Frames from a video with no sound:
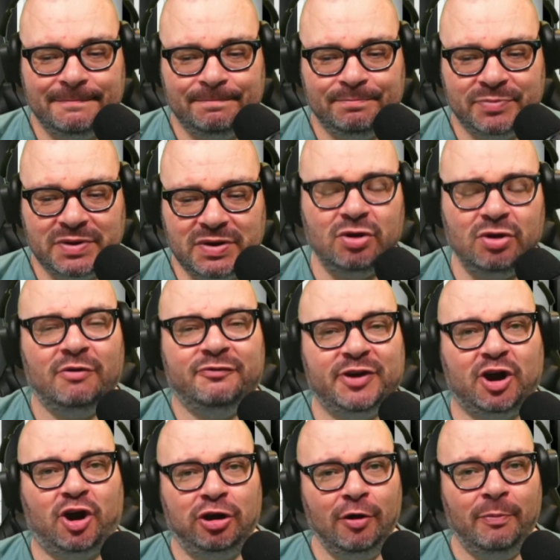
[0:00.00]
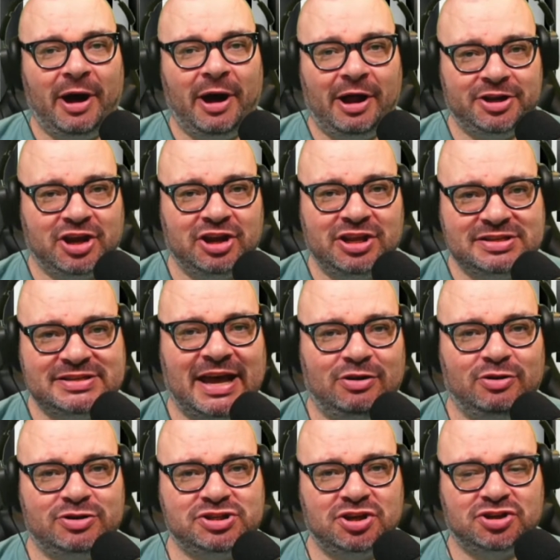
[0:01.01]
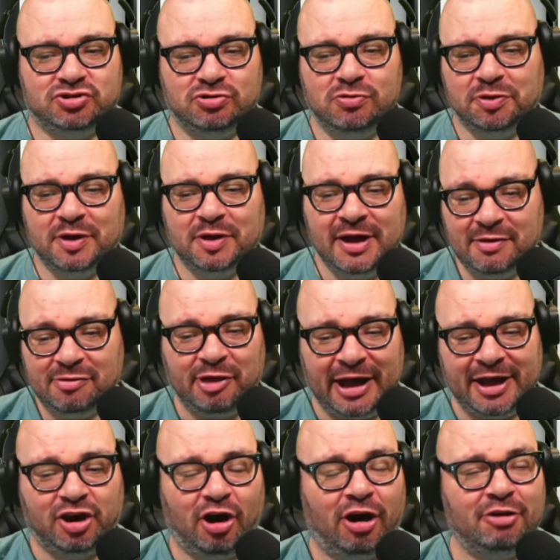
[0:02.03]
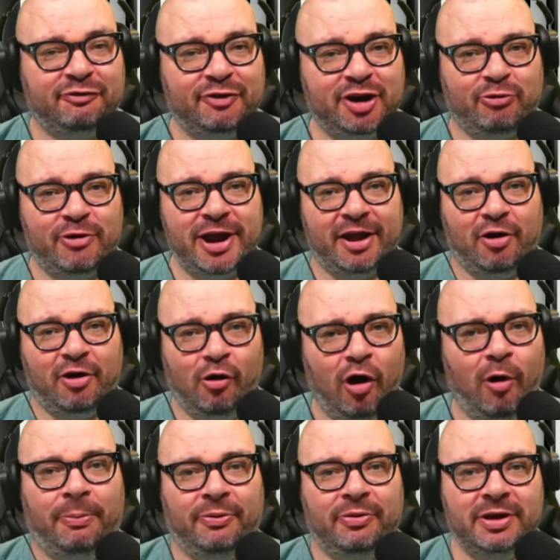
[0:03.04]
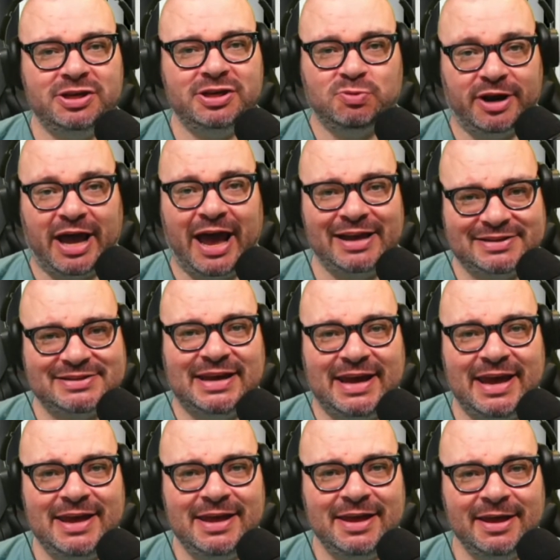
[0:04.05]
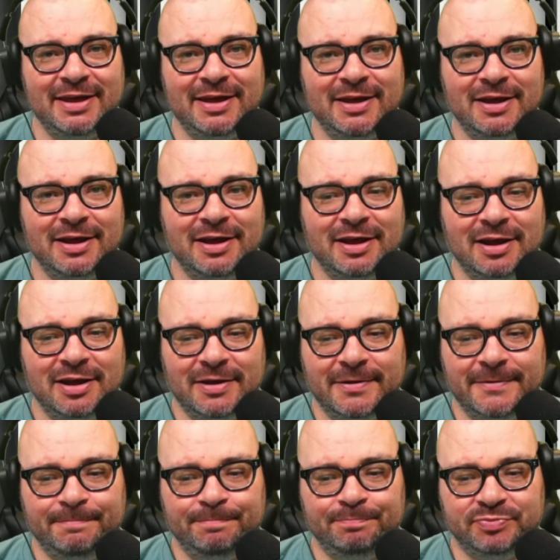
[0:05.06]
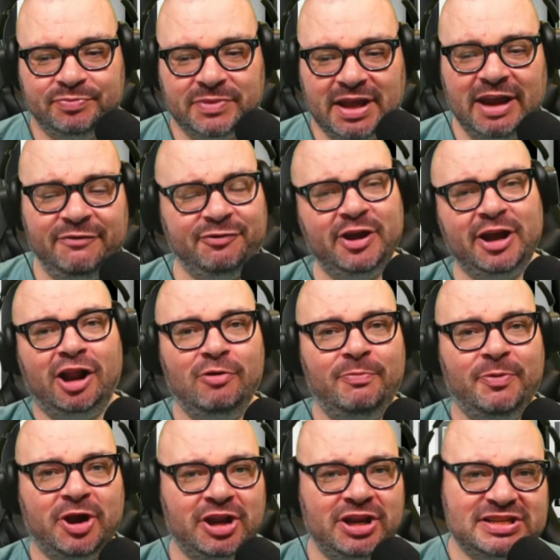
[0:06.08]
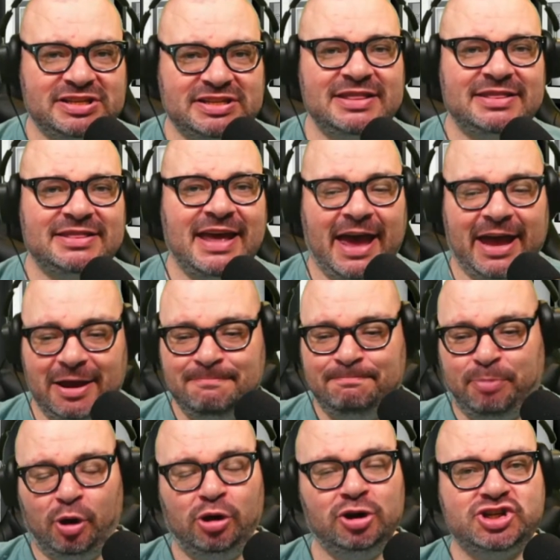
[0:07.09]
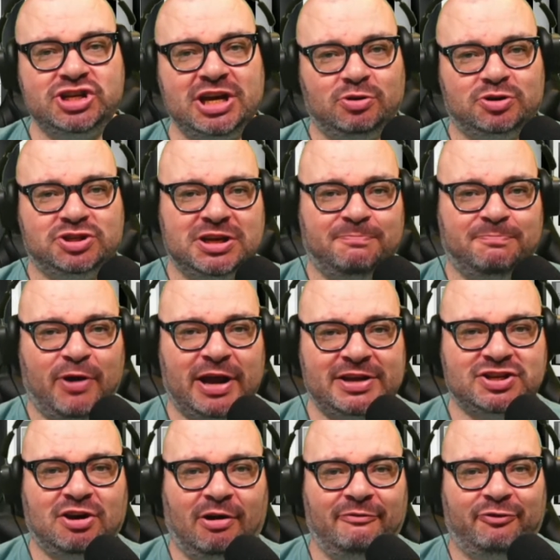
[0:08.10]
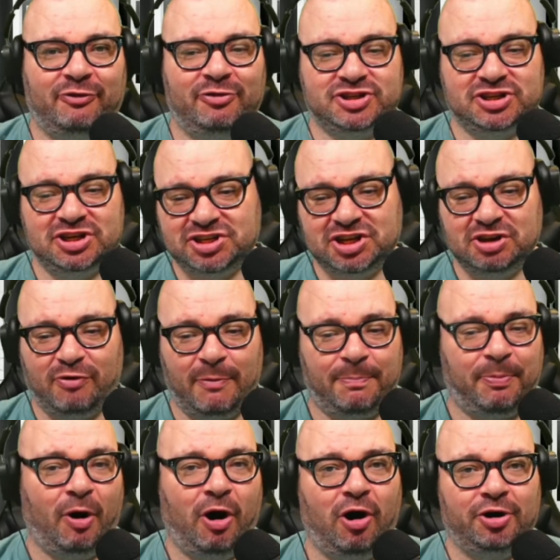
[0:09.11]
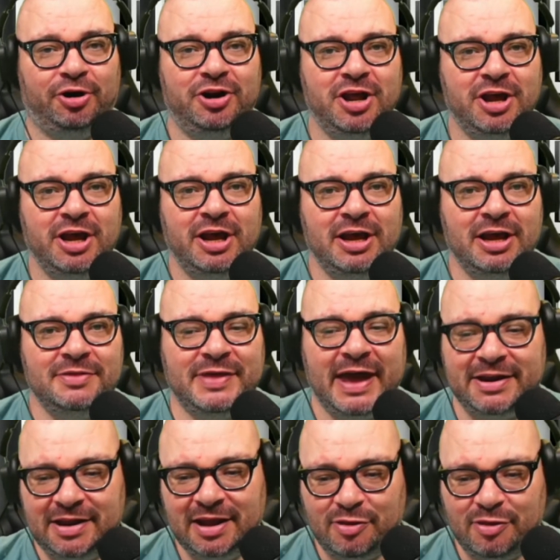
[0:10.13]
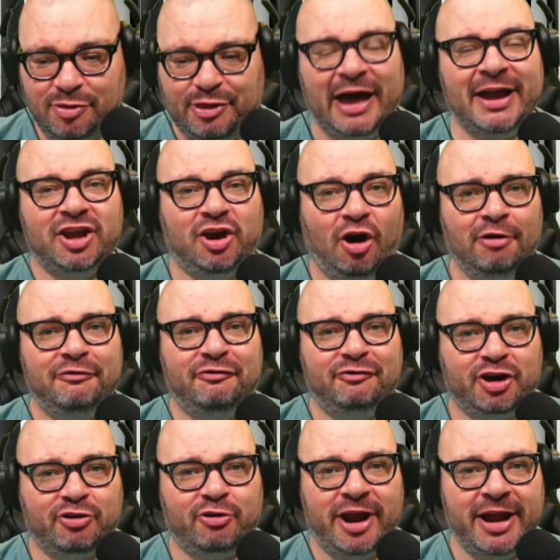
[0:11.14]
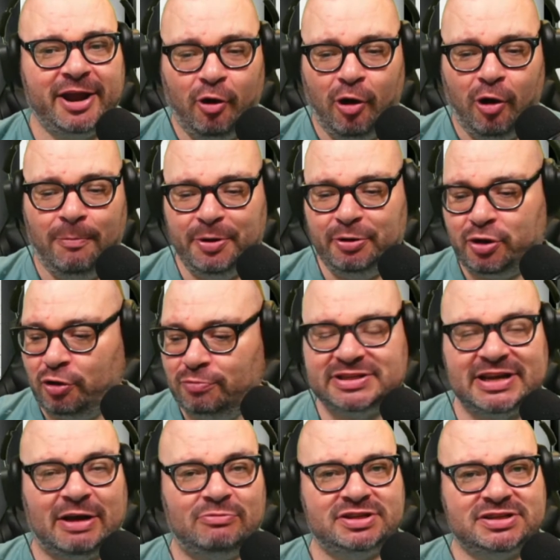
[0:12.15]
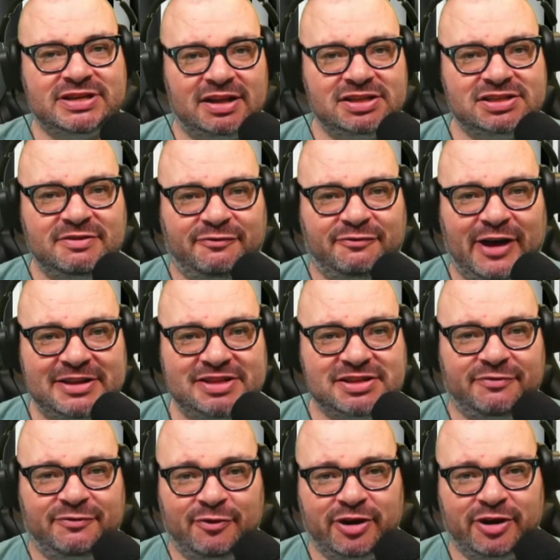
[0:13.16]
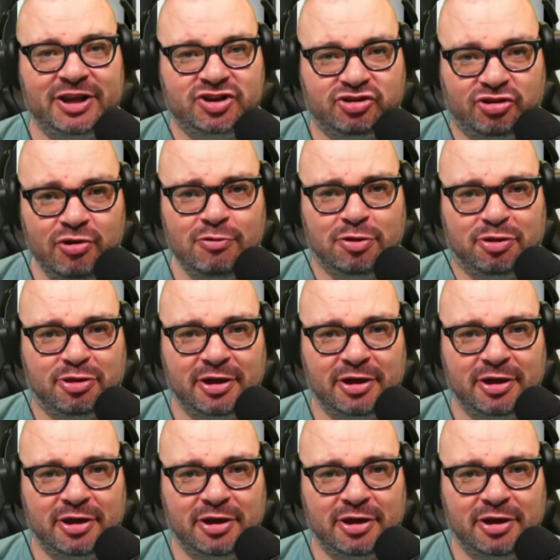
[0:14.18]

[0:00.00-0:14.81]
If the club aren't going to tell us the truth, thank God for Craig Hope, is what I say. If the club are going to sit there and bullshit us in press conferences and reporting, then thank God for Craig Hope, who comes out and tells the fans the fucking truth.